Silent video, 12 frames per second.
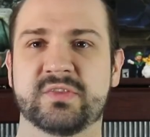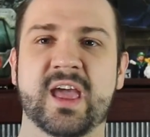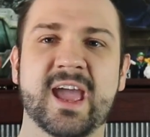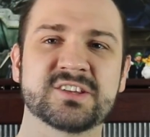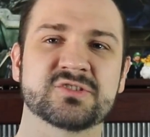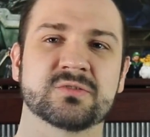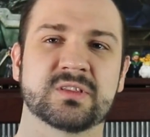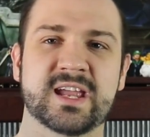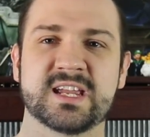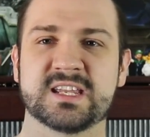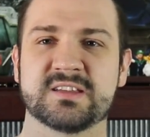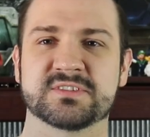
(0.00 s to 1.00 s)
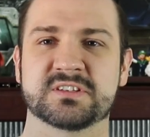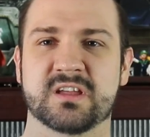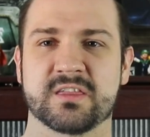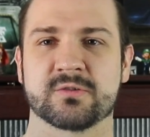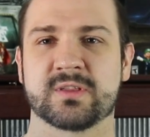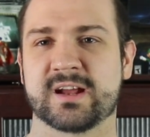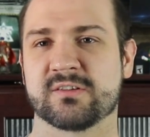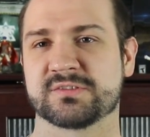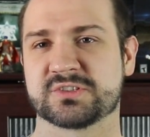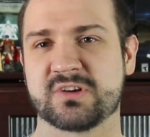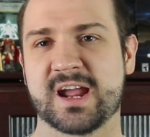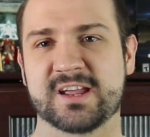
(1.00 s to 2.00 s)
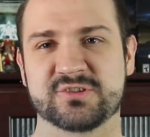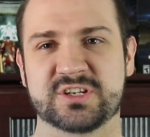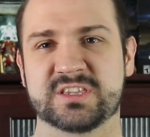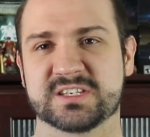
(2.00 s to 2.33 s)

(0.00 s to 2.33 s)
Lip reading: and the extra lane gives another layer of strategy